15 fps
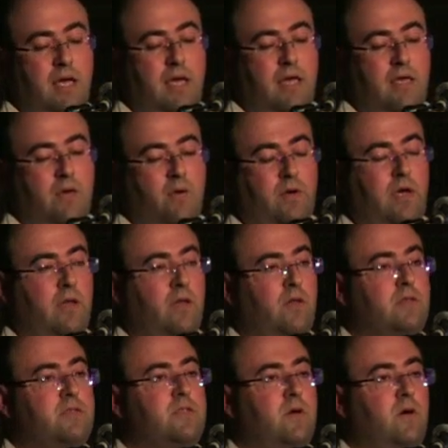you can
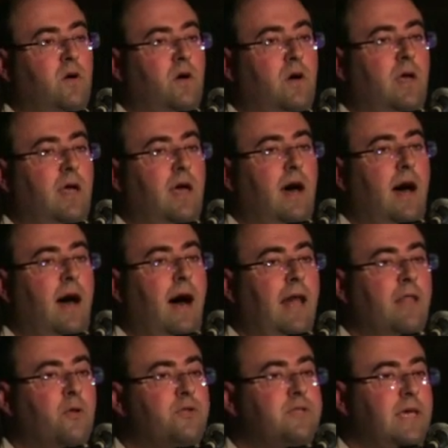also
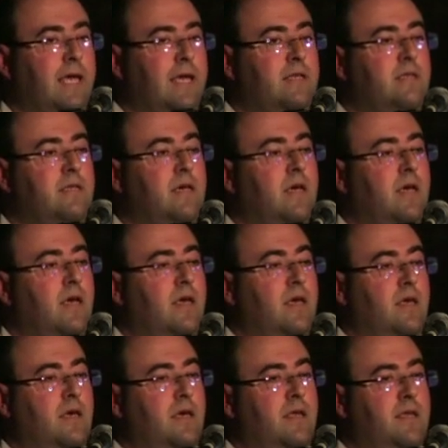annotate
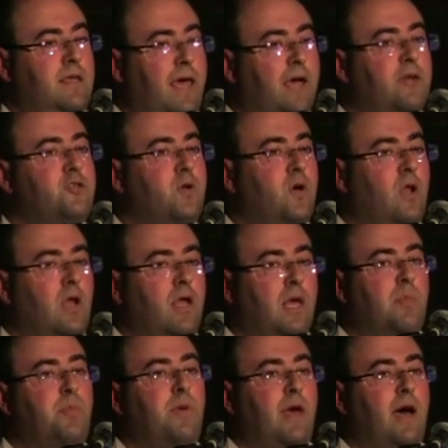the actual
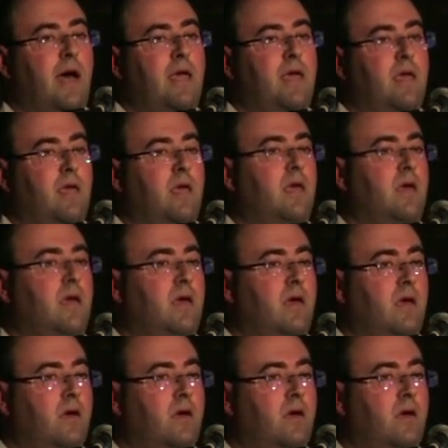API